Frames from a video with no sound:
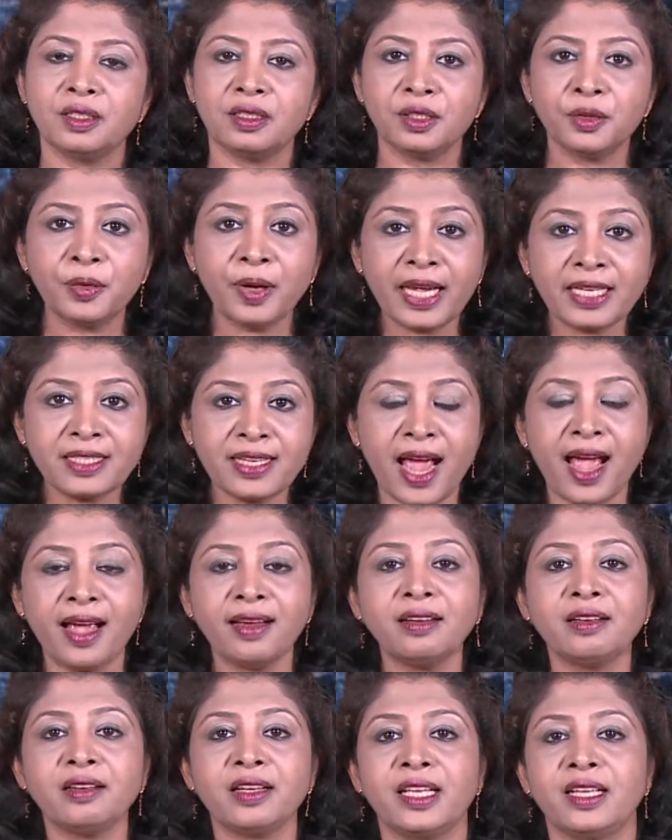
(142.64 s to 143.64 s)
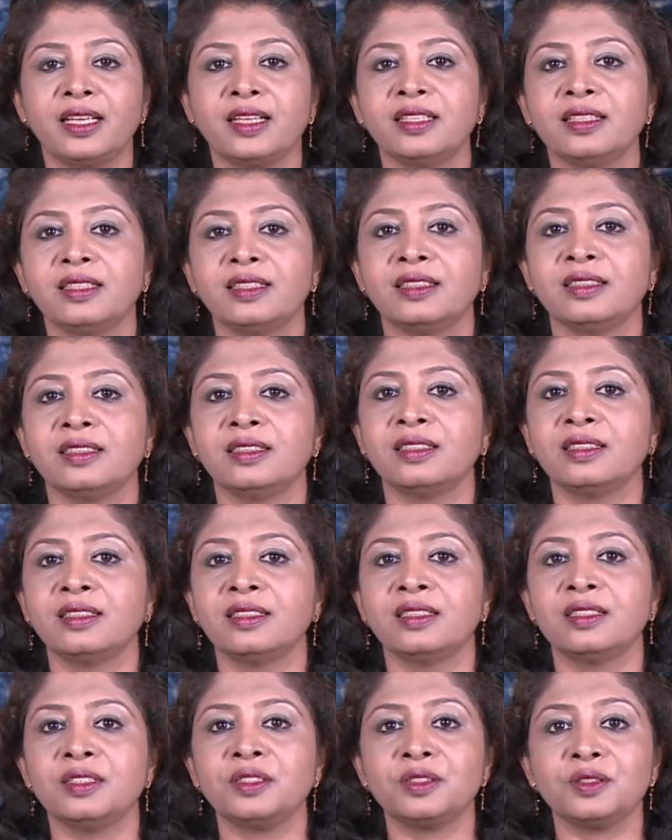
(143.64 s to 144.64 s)
you get angry.
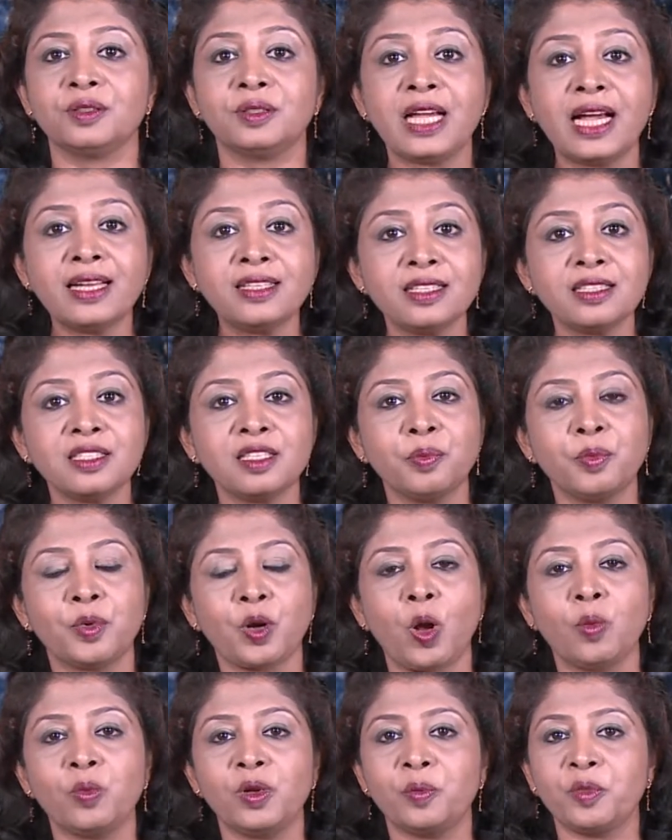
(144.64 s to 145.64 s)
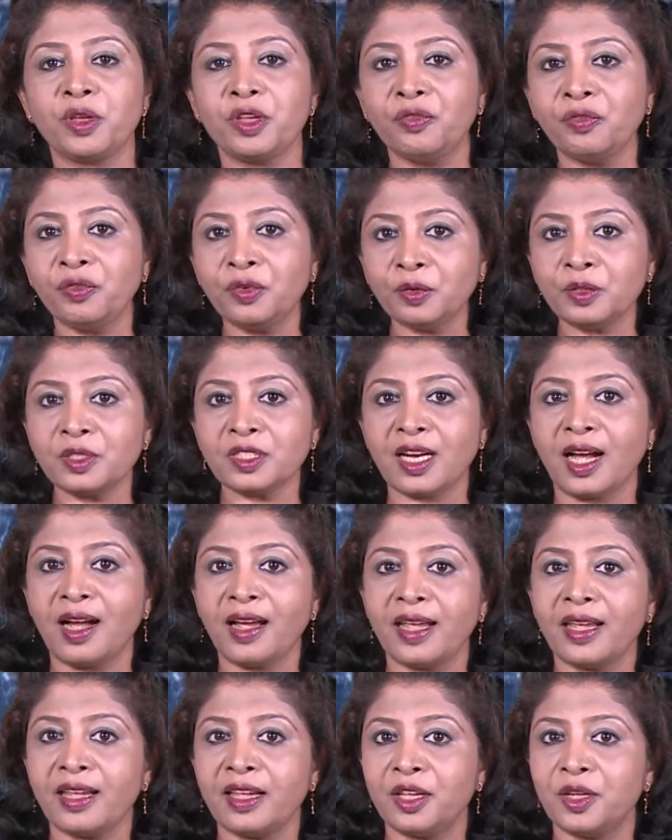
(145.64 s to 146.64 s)
So that is the problem. If you
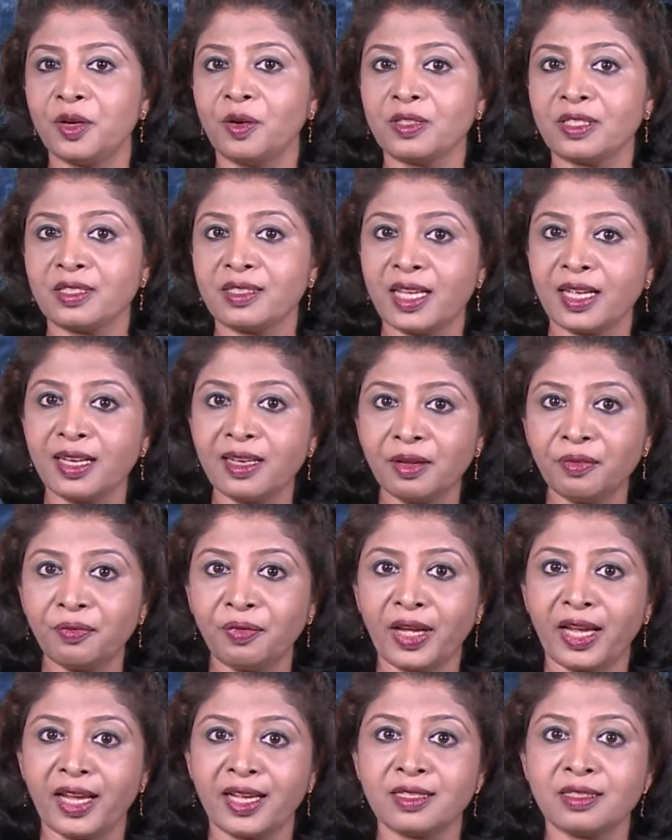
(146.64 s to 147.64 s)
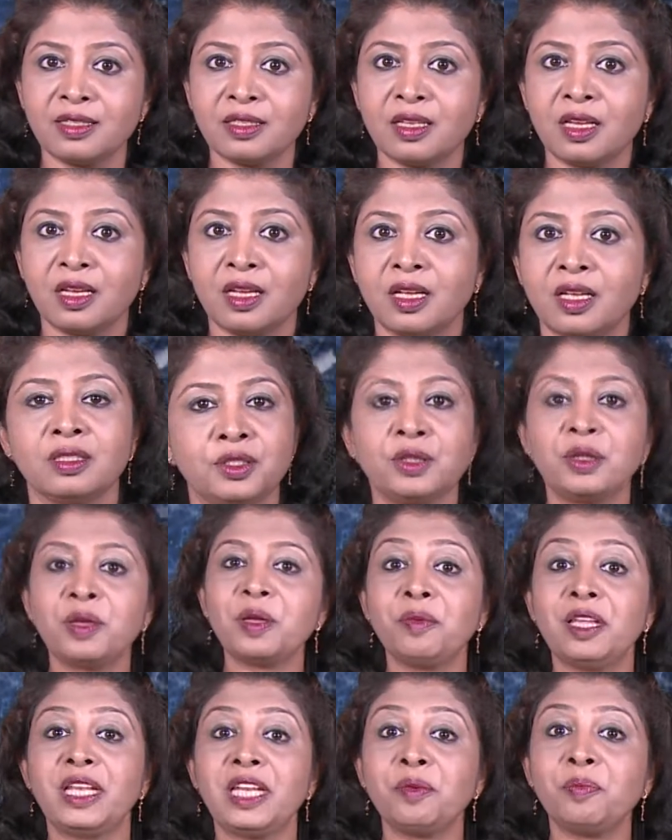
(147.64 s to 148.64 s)
tie your significance,
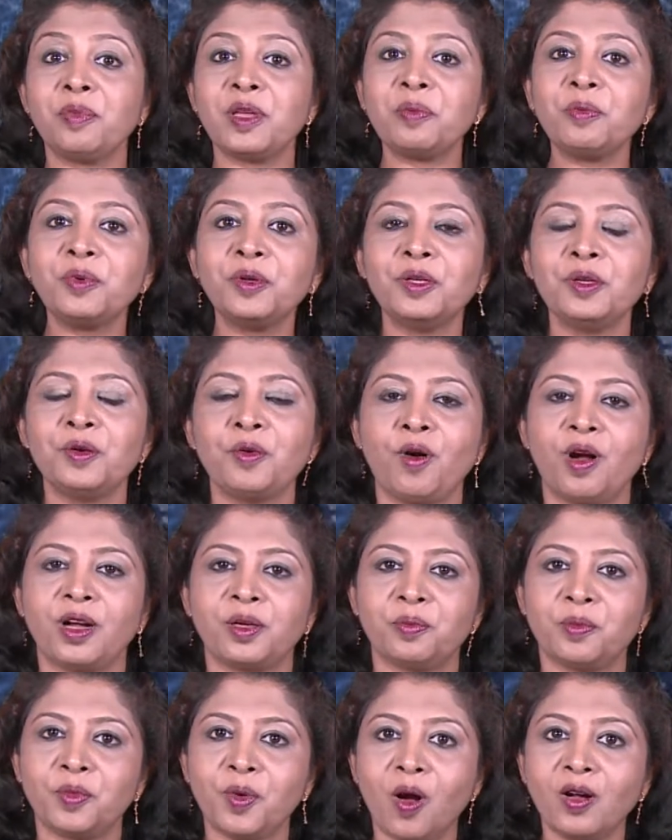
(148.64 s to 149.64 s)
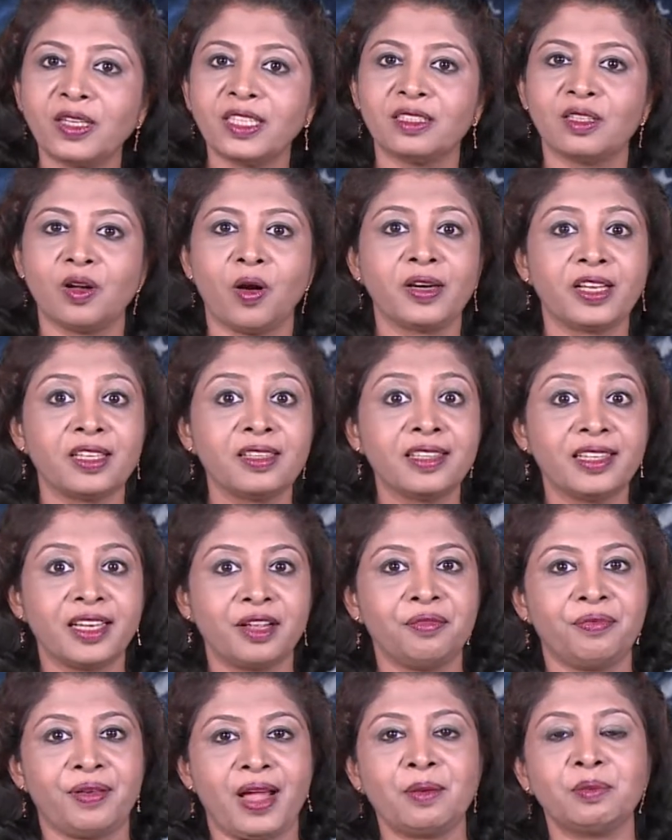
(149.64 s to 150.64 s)
many people who are born in ordinary
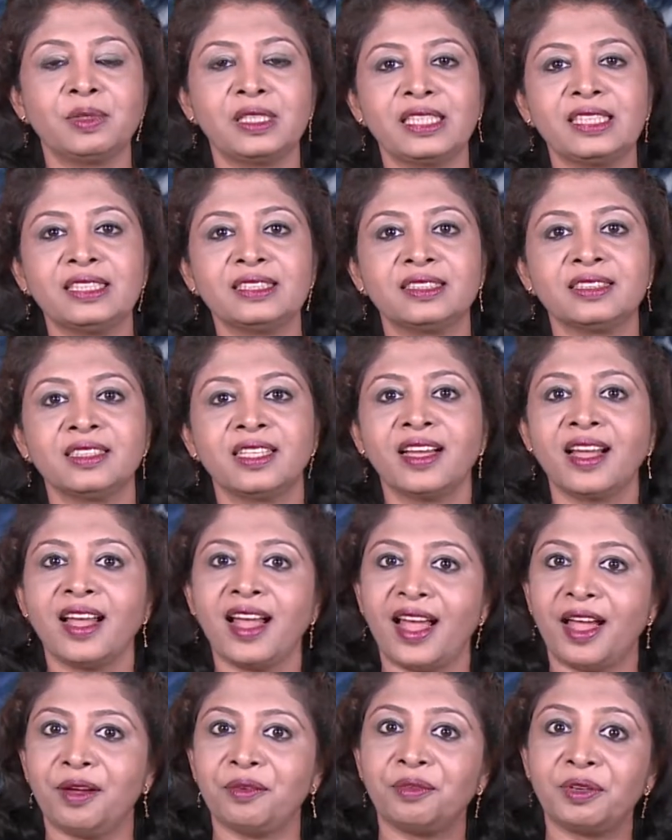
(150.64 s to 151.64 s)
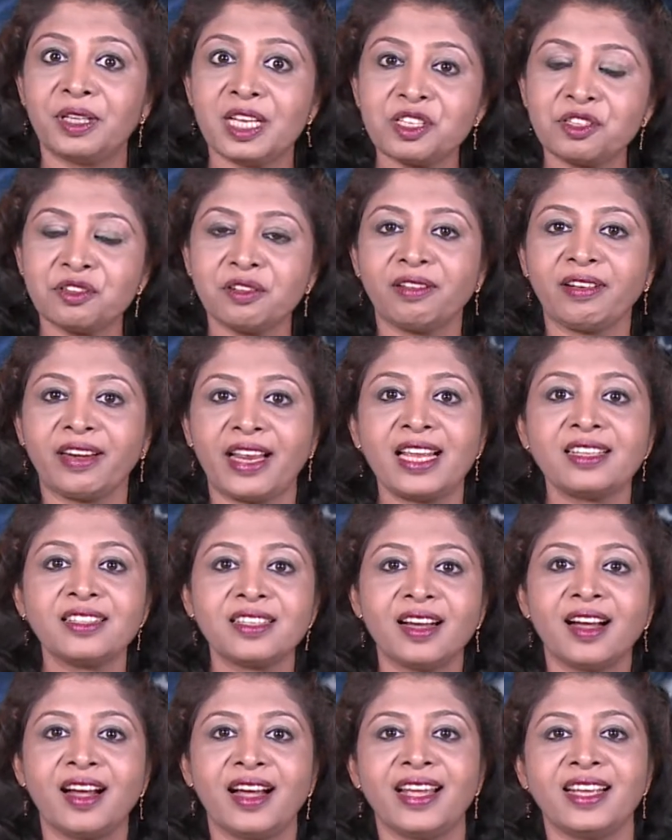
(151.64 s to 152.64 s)
families have reached greater
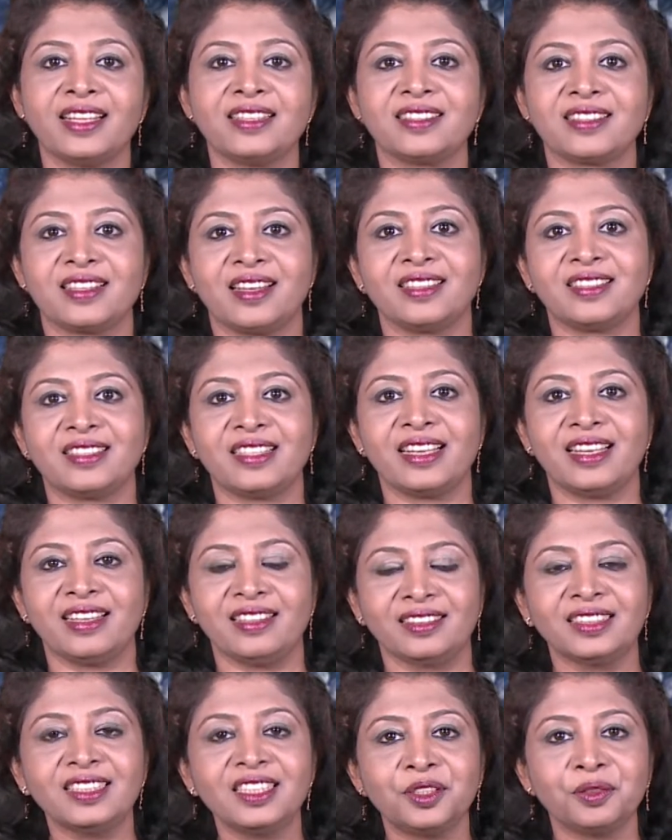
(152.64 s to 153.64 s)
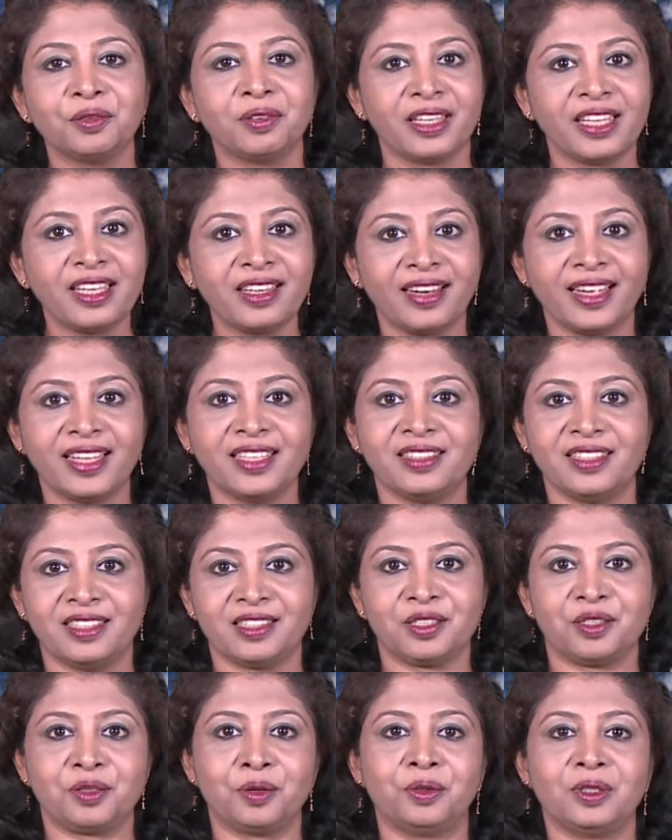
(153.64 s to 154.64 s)
heights as they learn to rewrite their
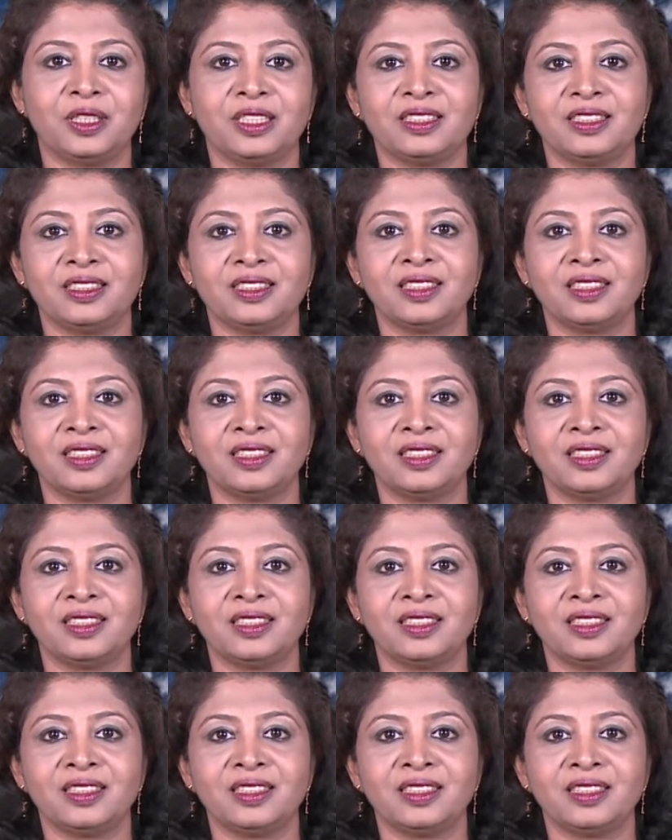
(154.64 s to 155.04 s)
stories.